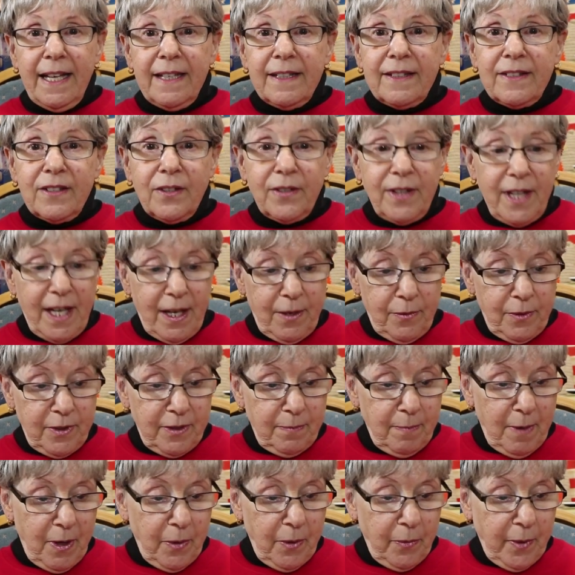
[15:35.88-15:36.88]
So that
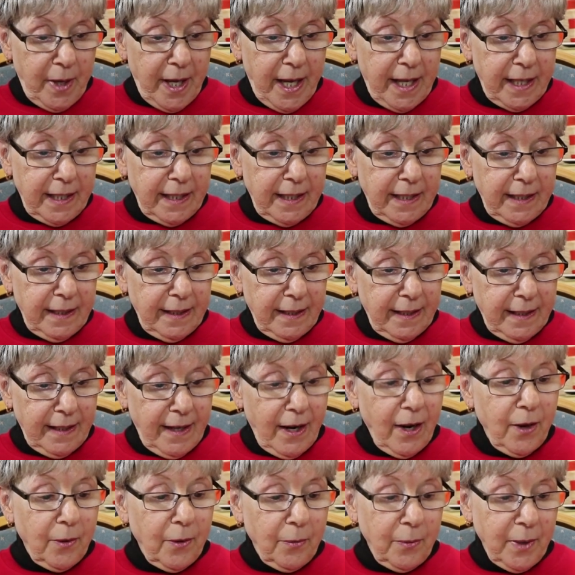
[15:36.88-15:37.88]
was my wedding,
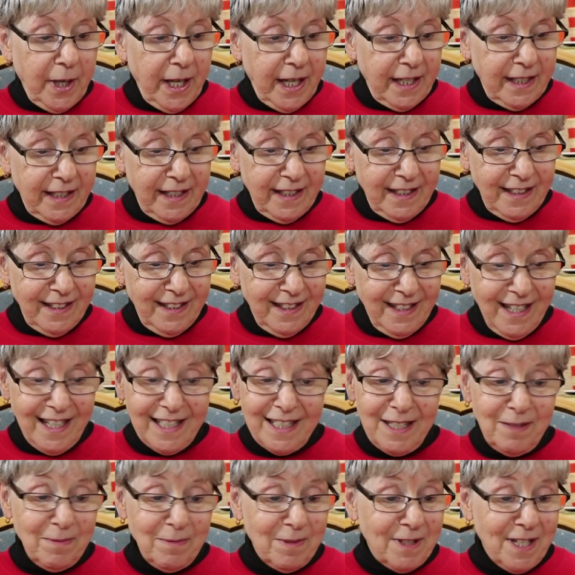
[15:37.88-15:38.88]
our wedding.
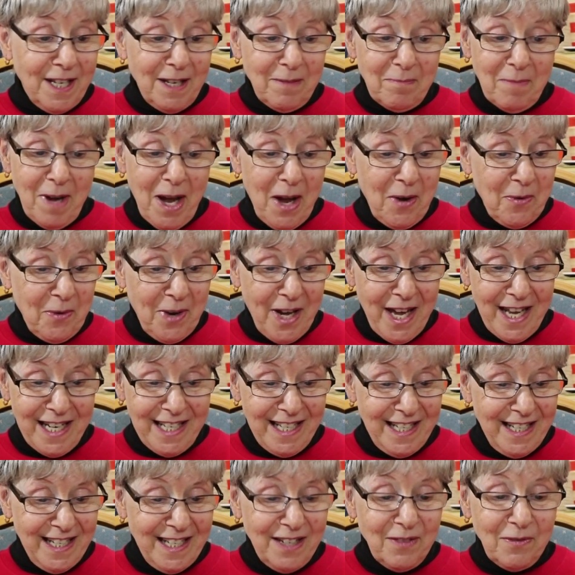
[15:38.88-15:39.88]
I keep saying my
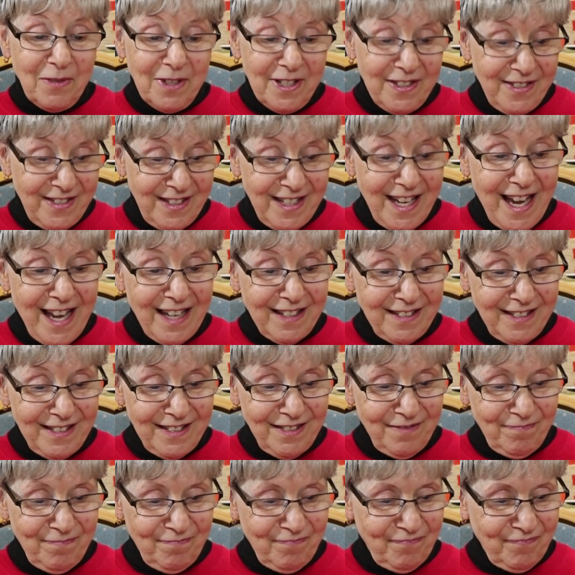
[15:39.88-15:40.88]
wedding. It was
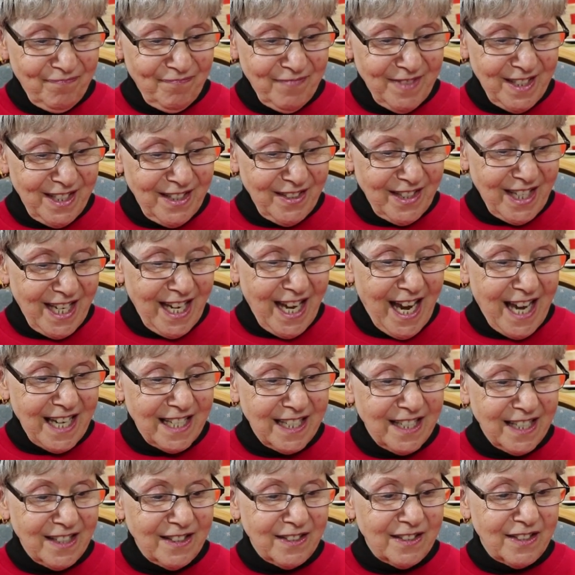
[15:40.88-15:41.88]
yes. Okay, I
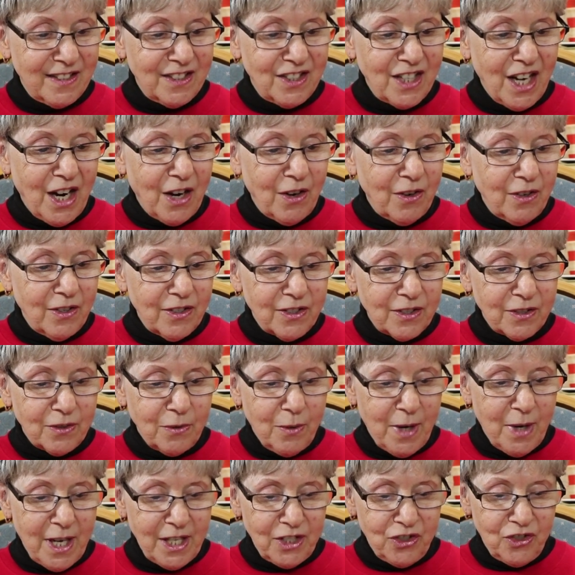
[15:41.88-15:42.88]
did Cheryl's
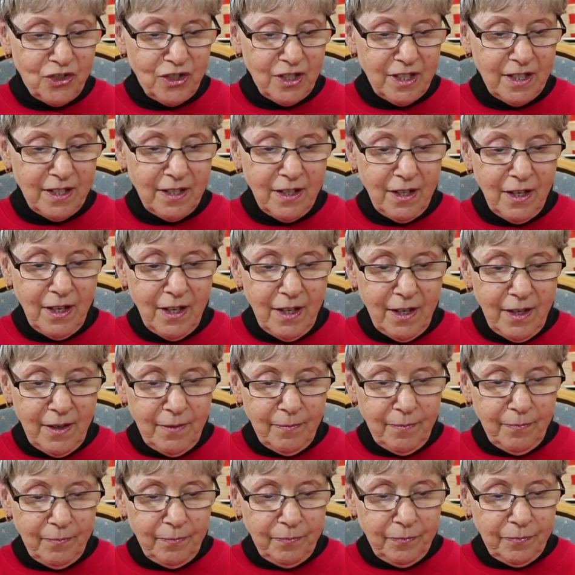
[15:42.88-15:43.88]
question.
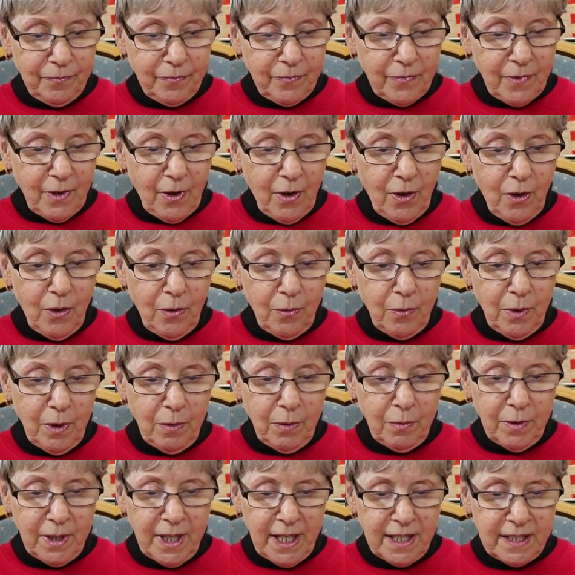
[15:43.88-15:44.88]
Oh,
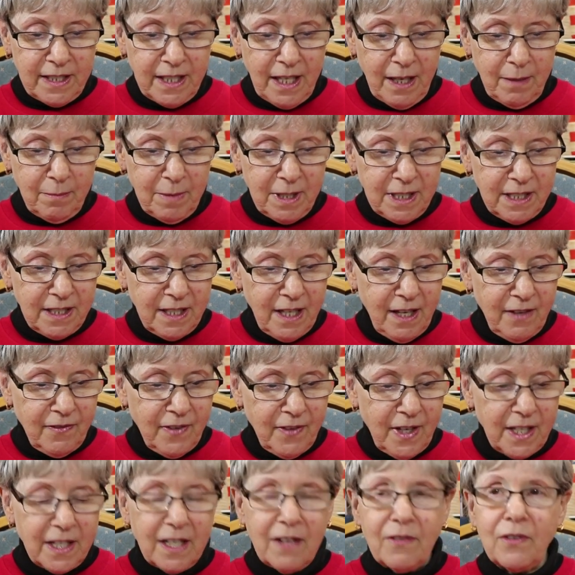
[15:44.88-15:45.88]
what would I tell
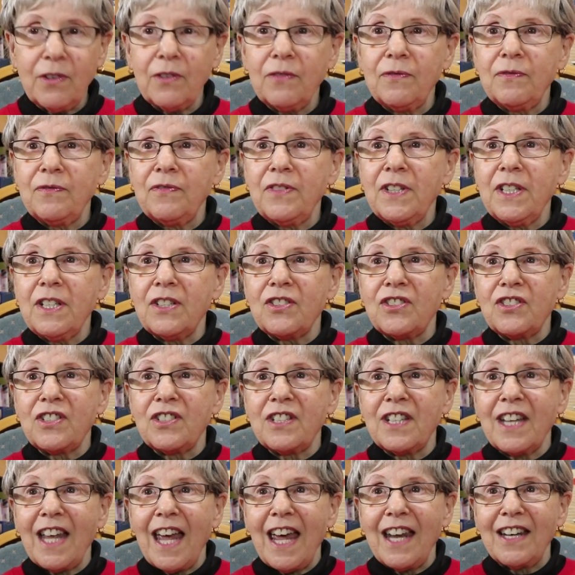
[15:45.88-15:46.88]
myself? I never
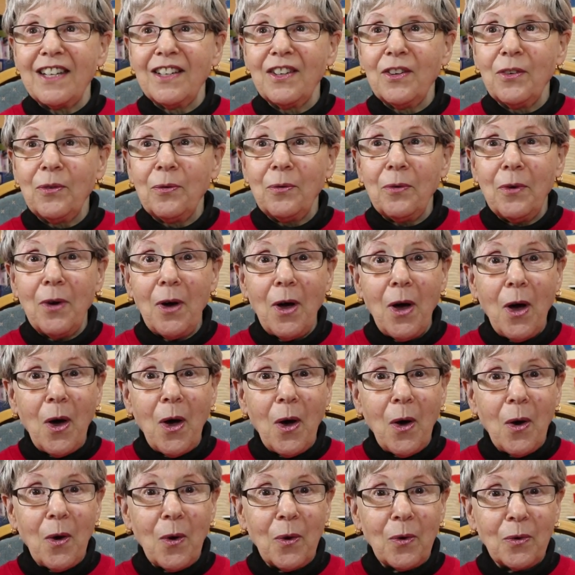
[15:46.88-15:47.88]
finished that. Nope.
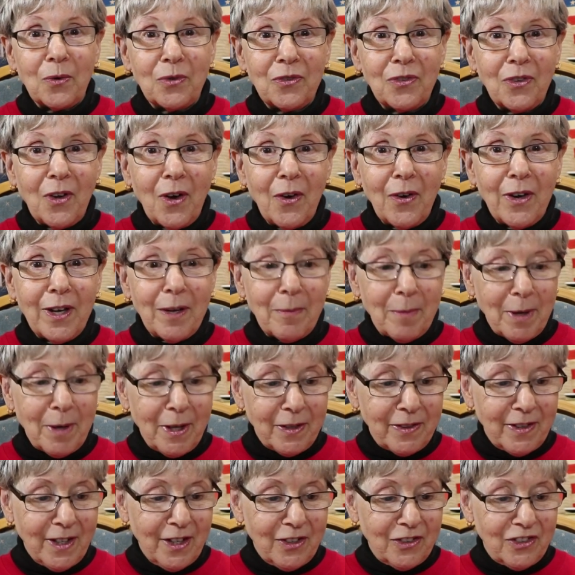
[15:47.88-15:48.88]
Whoa, sorry
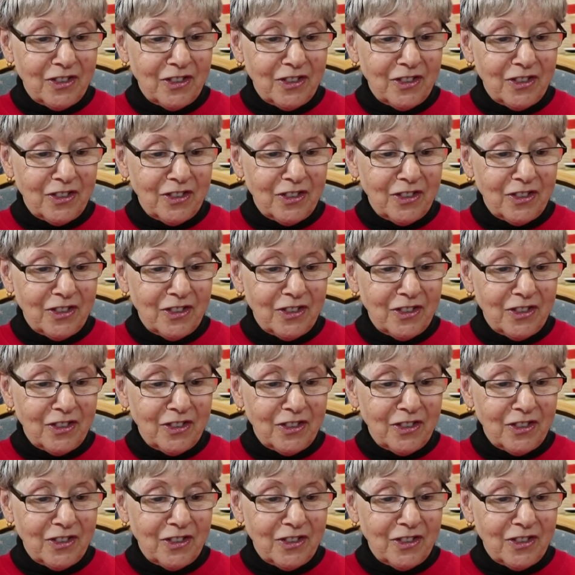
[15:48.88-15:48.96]
about that,